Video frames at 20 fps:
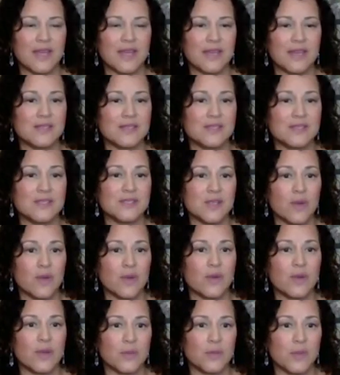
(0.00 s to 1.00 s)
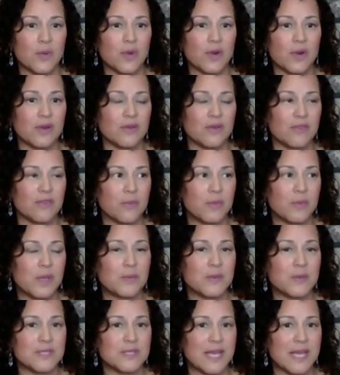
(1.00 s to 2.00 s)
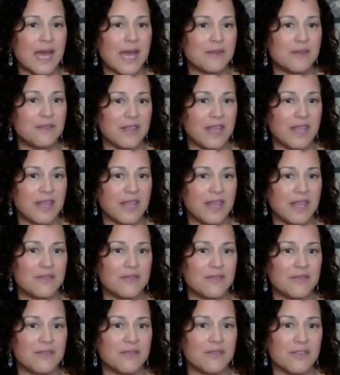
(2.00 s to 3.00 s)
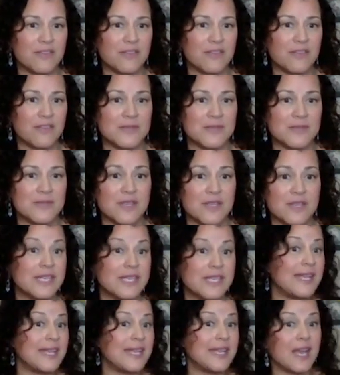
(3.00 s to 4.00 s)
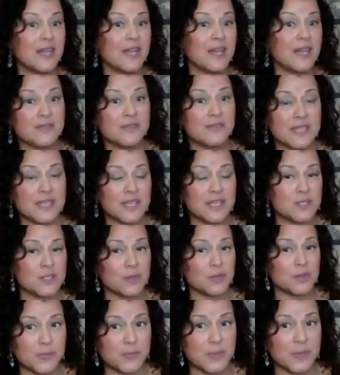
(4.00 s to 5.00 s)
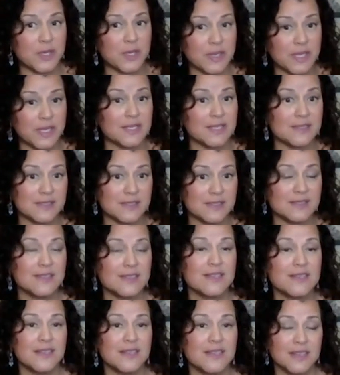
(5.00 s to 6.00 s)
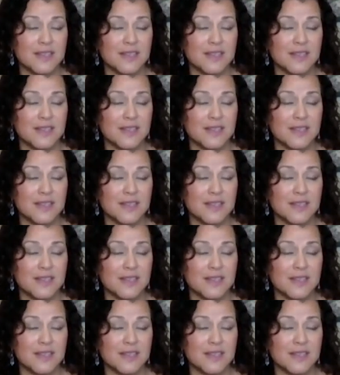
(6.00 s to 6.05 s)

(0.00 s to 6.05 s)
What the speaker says: And that is so important for people to advocate for themselves in any kind of sexual experience.